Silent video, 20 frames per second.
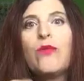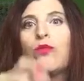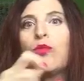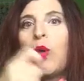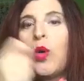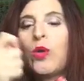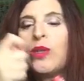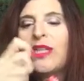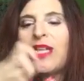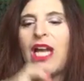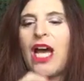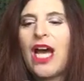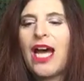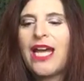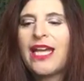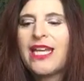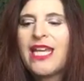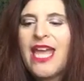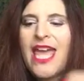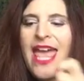roll it
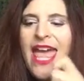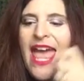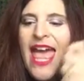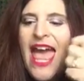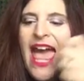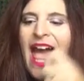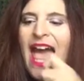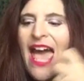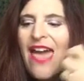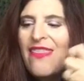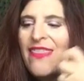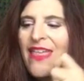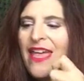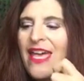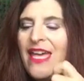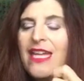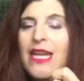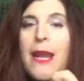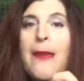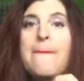on, and
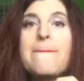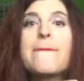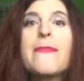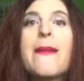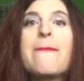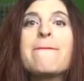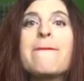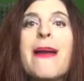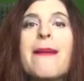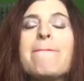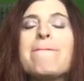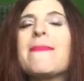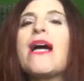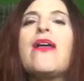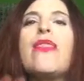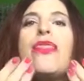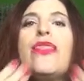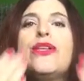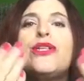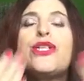then
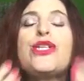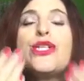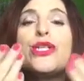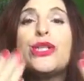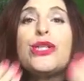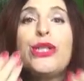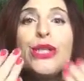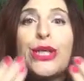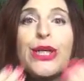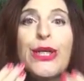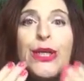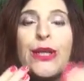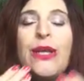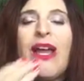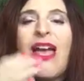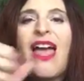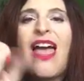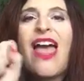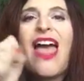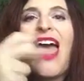the
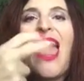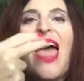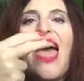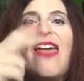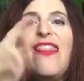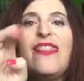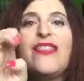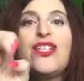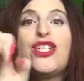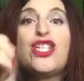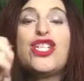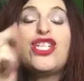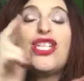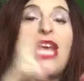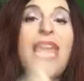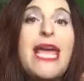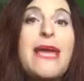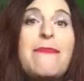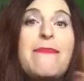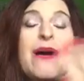sugar and the
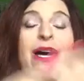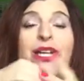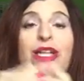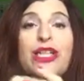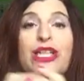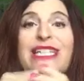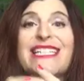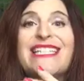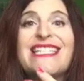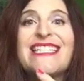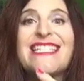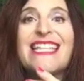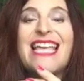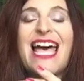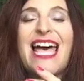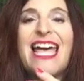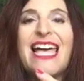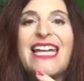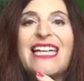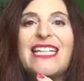shea butter
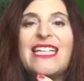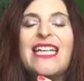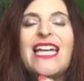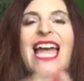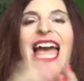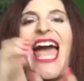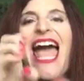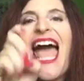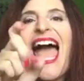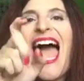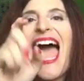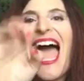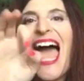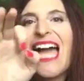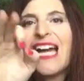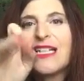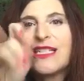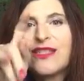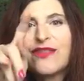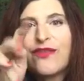inside
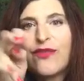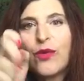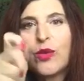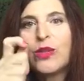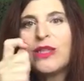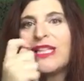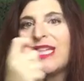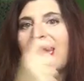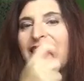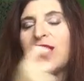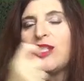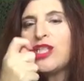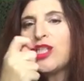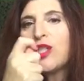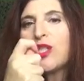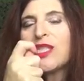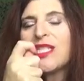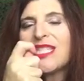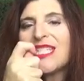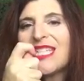exfoliates
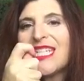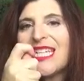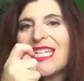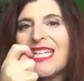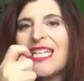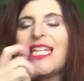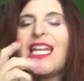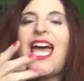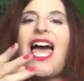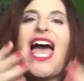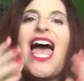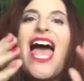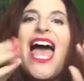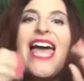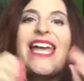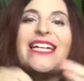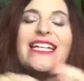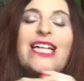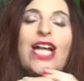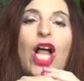your skin
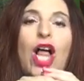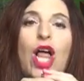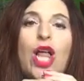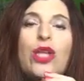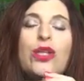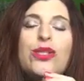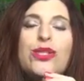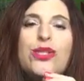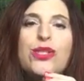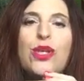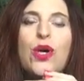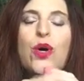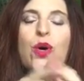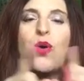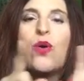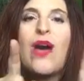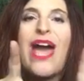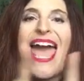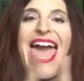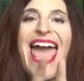and it
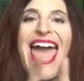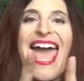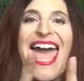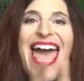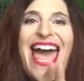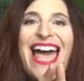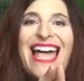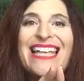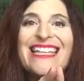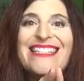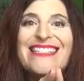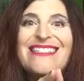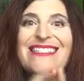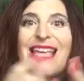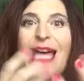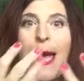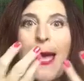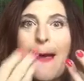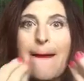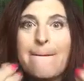also adds
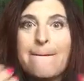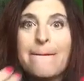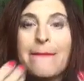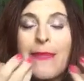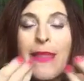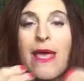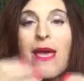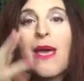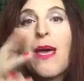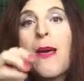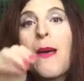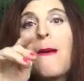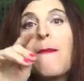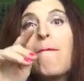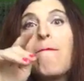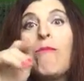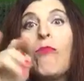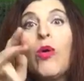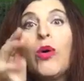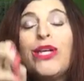um,
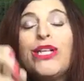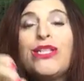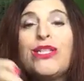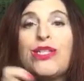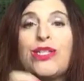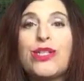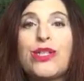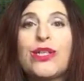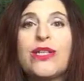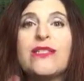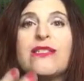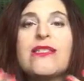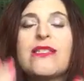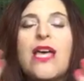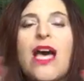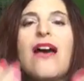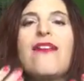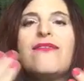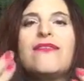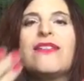moisture and
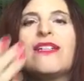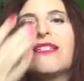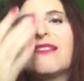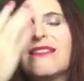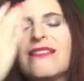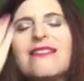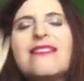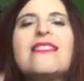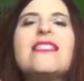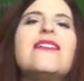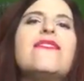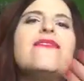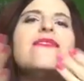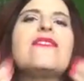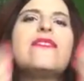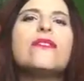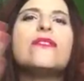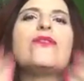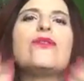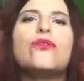softness. Let's see if
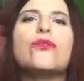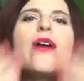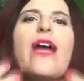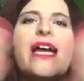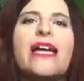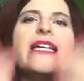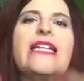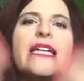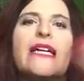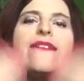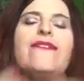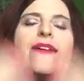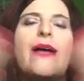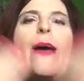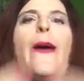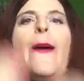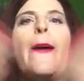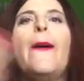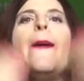this is dry enough.